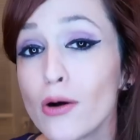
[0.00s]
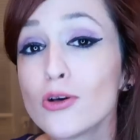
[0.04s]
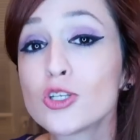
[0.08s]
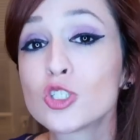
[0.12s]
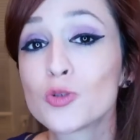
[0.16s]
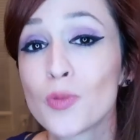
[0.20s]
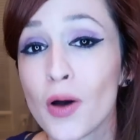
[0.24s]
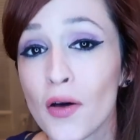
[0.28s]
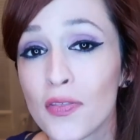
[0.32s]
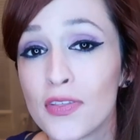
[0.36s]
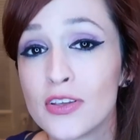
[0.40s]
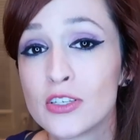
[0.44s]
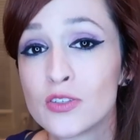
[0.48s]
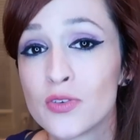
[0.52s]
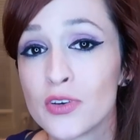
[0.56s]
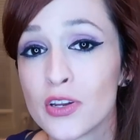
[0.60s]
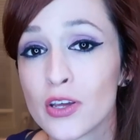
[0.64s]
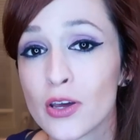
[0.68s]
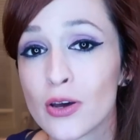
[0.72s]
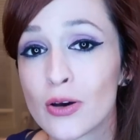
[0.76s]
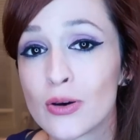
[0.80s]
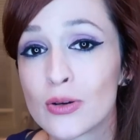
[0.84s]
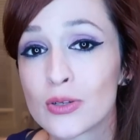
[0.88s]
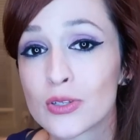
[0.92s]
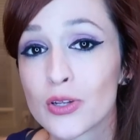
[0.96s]
post about these
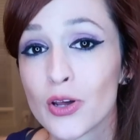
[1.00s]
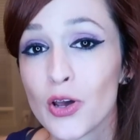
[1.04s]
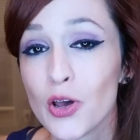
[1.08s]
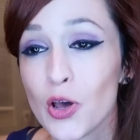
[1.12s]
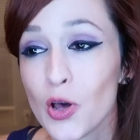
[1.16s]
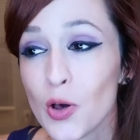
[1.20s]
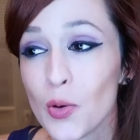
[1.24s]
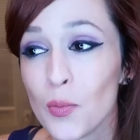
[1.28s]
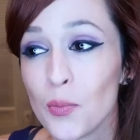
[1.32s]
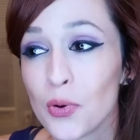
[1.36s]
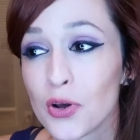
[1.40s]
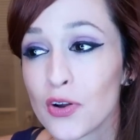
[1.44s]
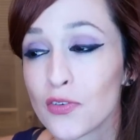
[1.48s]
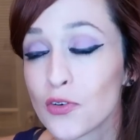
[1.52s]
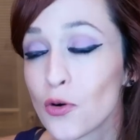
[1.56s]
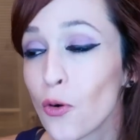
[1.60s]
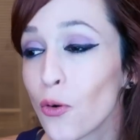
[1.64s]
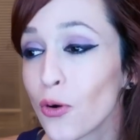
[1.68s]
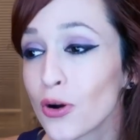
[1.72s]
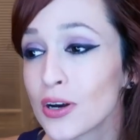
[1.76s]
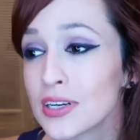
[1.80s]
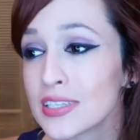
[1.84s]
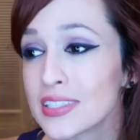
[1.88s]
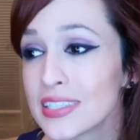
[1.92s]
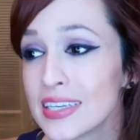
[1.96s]
videos, but of
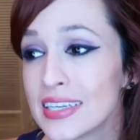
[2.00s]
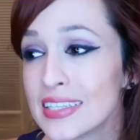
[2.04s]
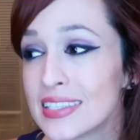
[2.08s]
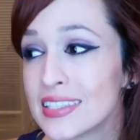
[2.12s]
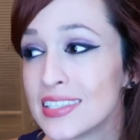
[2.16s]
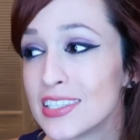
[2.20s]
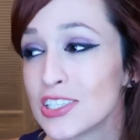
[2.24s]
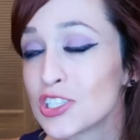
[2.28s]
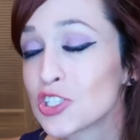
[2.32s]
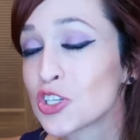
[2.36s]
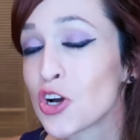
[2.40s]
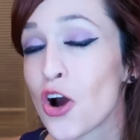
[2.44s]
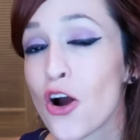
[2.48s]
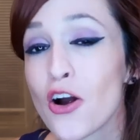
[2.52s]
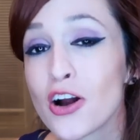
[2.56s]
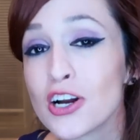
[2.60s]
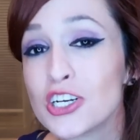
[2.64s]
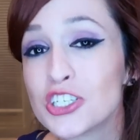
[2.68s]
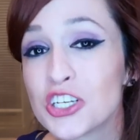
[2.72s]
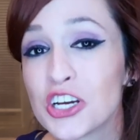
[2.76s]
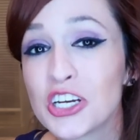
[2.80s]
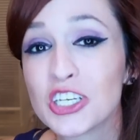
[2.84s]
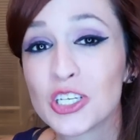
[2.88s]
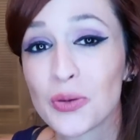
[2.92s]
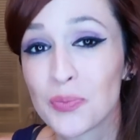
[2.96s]
course it's
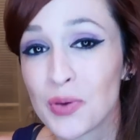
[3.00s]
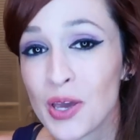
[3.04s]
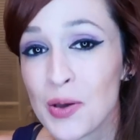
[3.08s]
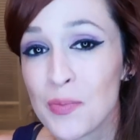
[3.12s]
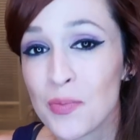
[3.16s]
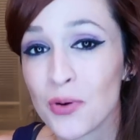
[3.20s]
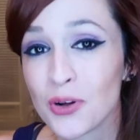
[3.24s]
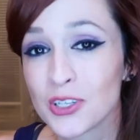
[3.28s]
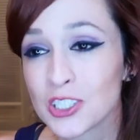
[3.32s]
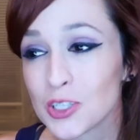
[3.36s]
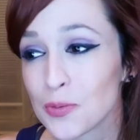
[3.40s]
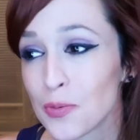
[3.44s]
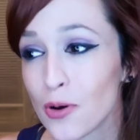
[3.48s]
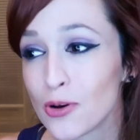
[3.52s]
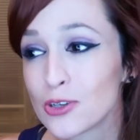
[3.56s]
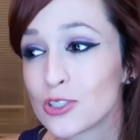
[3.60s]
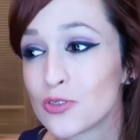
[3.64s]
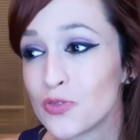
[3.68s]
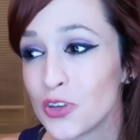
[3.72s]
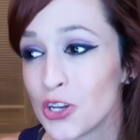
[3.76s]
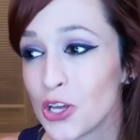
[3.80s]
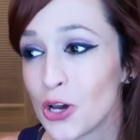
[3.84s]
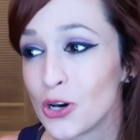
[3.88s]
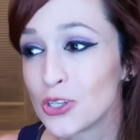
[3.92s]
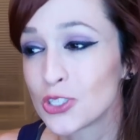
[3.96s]
discouraging to people to post
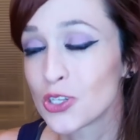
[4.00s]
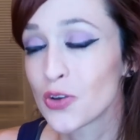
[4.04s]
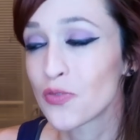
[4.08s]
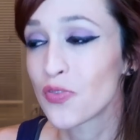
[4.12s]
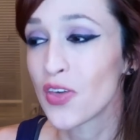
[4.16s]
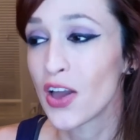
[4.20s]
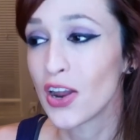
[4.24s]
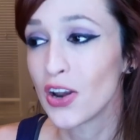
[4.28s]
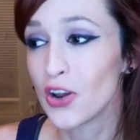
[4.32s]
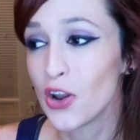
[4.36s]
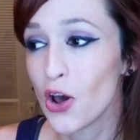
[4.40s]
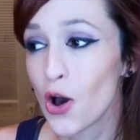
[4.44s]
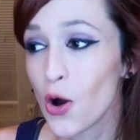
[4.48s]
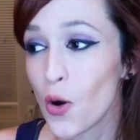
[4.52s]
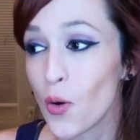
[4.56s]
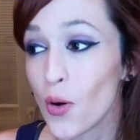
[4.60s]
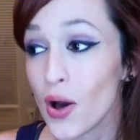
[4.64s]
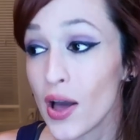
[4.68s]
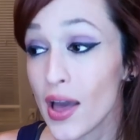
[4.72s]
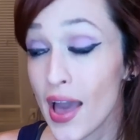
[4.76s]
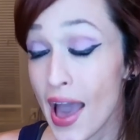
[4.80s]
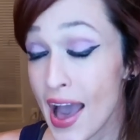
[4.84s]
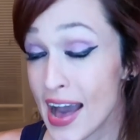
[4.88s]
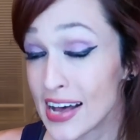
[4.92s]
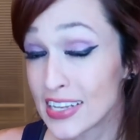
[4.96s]
videos if they know,
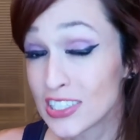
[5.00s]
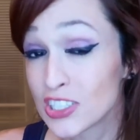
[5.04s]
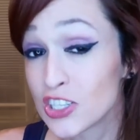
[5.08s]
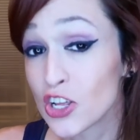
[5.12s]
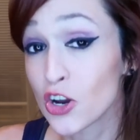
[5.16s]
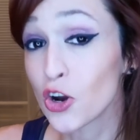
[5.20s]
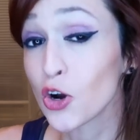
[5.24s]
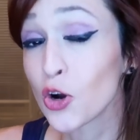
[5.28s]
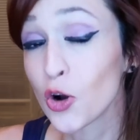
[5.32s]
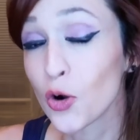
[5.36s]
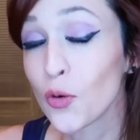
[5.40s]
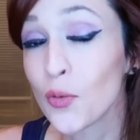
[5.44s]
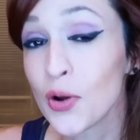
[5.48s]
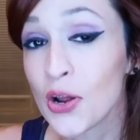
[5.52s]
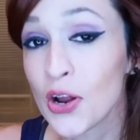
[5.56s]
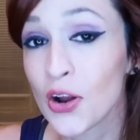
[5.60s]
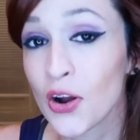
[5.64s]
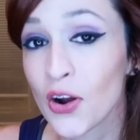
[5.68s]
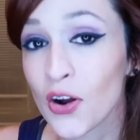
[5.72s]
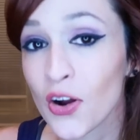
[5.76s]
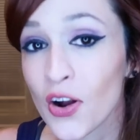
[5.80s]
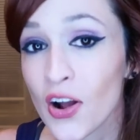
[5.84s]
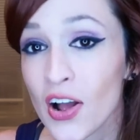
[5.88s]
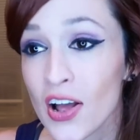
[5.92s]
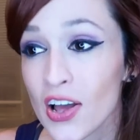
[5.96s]
as their
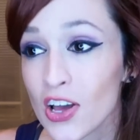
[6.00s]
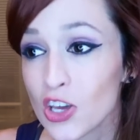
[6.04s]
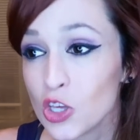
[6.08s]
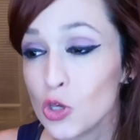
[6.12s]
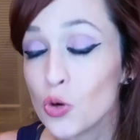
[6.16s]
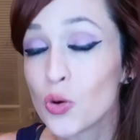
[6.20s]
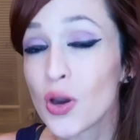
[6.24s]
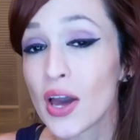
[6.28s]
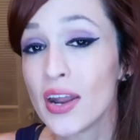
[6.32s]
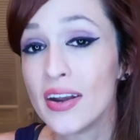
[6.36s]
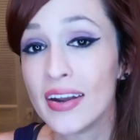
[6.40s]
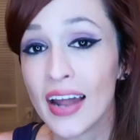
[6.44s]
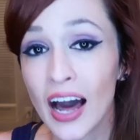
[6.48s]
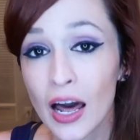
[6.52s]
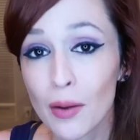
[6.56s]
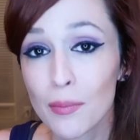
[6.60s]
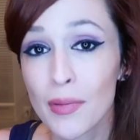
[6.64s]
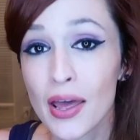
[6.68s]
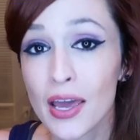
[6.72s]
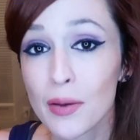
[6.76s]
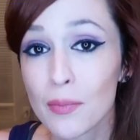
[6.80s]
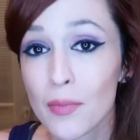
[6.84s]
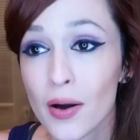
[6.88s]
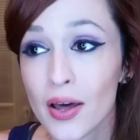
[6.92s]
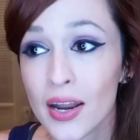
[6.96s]
career, you cannot
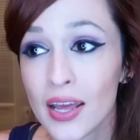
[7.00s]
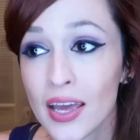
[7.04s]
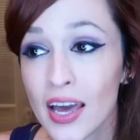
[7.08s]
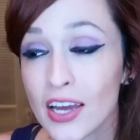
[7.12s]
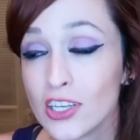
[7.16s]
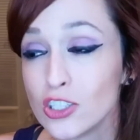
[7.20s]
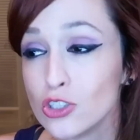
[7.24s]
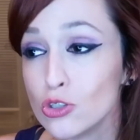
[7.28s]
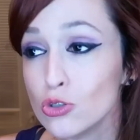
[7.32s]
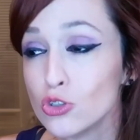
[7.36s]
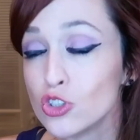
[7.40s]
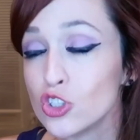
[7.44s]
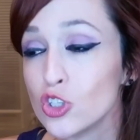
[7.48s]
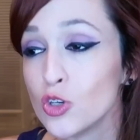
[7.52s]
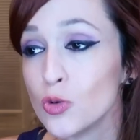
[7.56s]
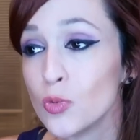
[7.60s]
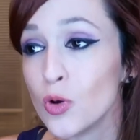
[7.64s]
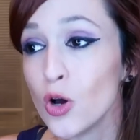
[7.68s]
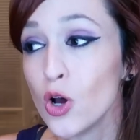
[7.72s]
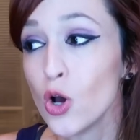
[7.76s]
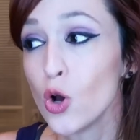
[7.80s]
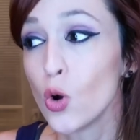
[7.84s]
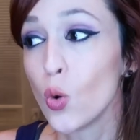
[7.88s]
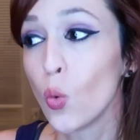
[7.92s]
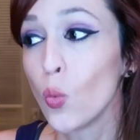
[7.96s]
make money and YouTube
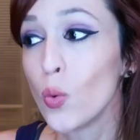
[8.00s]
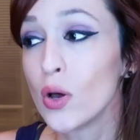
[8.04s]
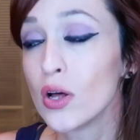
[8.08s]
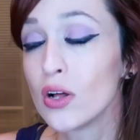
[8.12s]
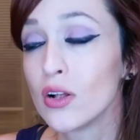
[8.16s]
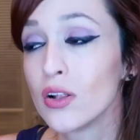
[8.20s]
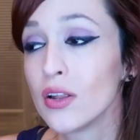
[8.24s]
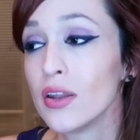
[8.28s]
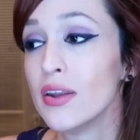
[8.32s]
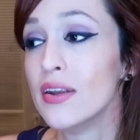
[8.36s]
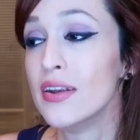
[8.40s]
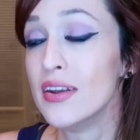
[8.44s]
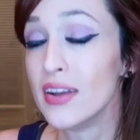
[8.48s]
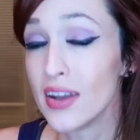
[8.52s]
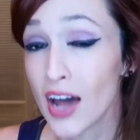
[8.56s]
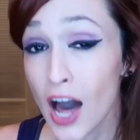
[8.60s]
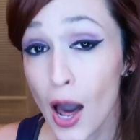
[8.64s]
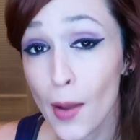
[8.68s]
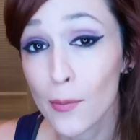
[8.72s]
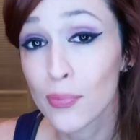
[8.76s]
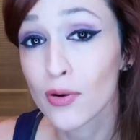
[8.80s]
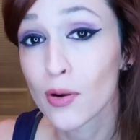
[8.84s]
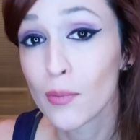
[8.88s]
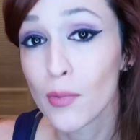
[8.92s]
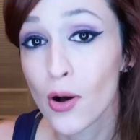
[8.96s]
will
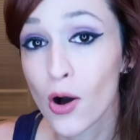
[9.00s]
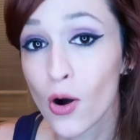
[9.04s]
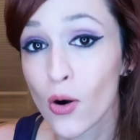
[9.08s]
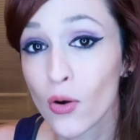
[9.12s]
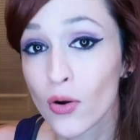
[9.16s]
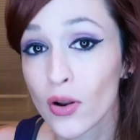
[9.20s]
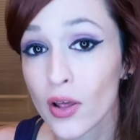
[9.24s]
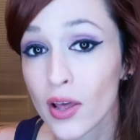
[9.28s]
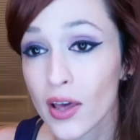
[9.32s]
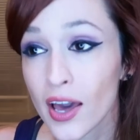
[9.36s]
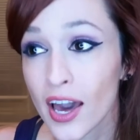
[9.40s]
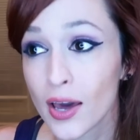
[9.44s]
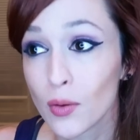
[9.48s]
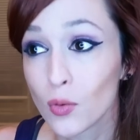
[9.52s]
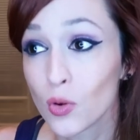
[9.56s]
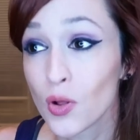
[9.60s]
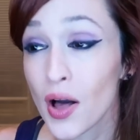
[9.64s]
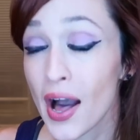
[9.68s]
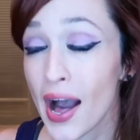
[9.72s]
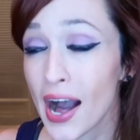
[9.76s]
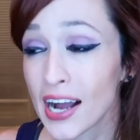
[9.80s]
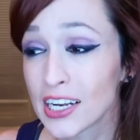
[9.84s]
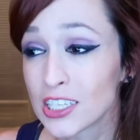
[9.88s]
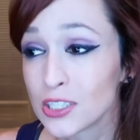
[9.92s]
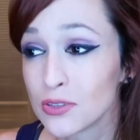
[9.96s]
not promote and will
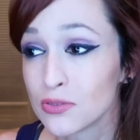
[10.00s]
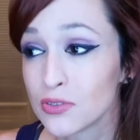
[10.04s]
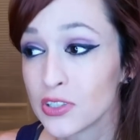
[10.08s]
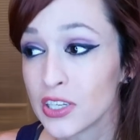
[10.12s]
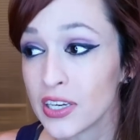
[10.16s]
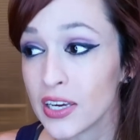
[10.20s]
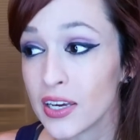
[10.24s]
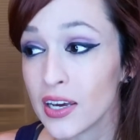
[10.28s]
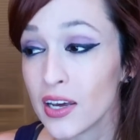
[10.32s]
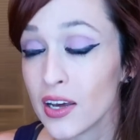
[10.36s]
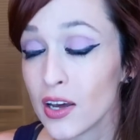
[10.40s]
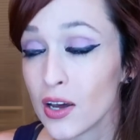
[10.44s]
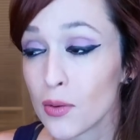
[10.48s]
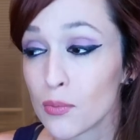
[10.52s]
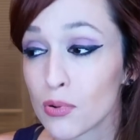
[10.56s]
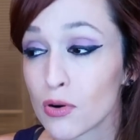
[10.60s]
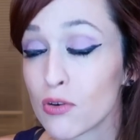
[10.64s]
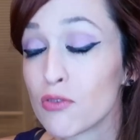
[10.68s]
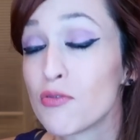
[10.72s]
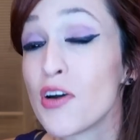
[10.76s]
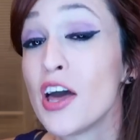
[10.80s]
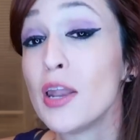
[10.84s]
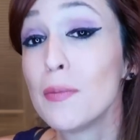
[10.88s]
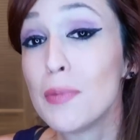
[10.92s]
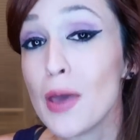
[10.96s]
actively
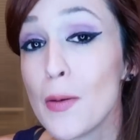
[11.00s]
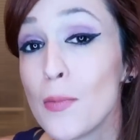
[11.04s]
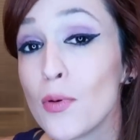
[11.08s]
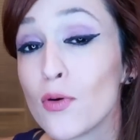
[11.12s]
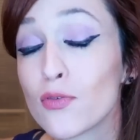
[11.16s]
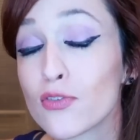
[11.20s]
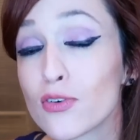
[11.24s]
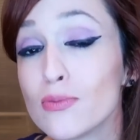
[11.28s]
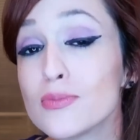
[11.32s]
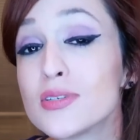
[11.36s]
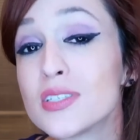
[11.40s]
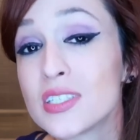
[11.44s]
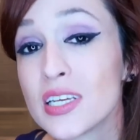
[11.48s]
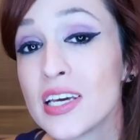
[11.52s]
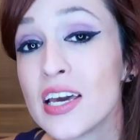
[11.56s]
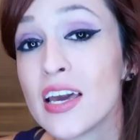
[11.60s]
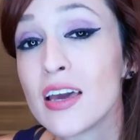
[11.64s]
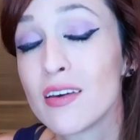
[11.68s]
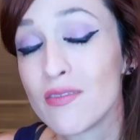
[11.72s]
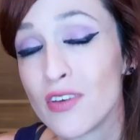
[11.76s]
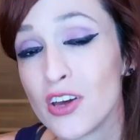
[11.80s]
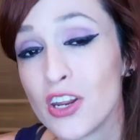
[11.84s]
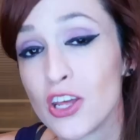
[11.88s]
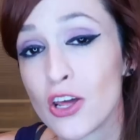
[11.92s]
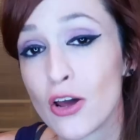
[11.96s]
prevent people from
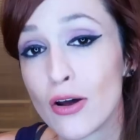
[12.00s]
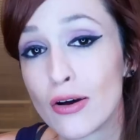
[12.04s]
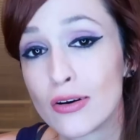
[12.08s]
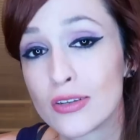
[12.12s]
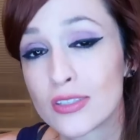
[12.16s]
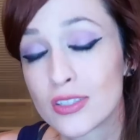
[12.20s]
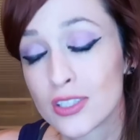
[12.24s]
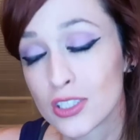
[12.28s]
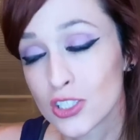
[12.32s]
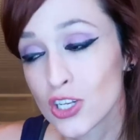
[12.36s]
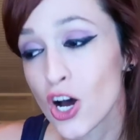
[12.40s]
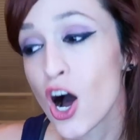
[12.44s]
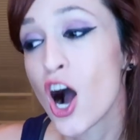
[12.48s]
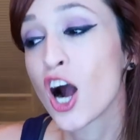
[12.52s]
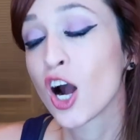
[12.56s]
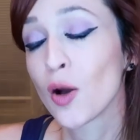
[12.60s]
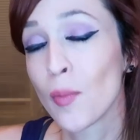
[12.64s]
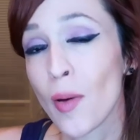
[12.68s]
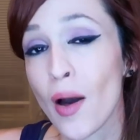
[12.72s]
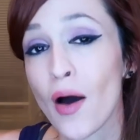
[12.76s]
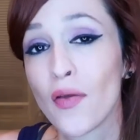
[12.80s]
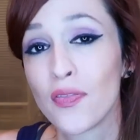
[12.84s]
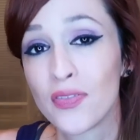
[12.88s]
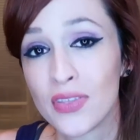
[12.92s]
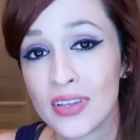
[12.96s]
seeing videos that talk
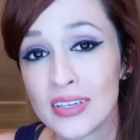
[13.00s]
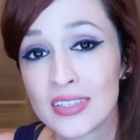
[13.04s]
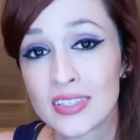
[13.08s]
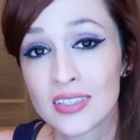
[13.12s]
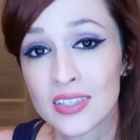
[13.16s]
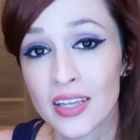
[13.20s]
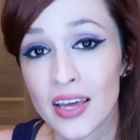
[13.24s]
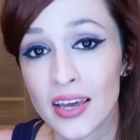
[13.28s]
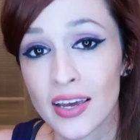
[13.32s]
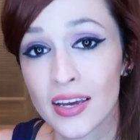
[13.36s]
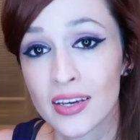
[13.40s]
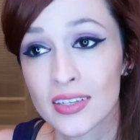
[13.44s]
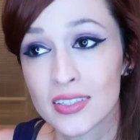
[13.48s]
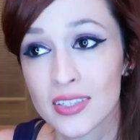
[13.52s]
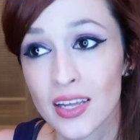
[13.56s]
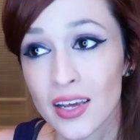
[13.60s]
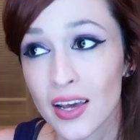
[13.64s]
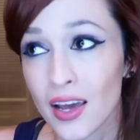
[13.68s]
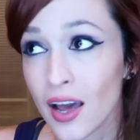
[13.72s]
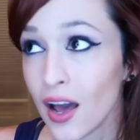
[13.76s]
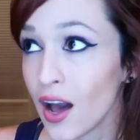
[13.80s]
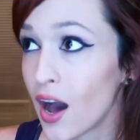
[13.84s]
about these things.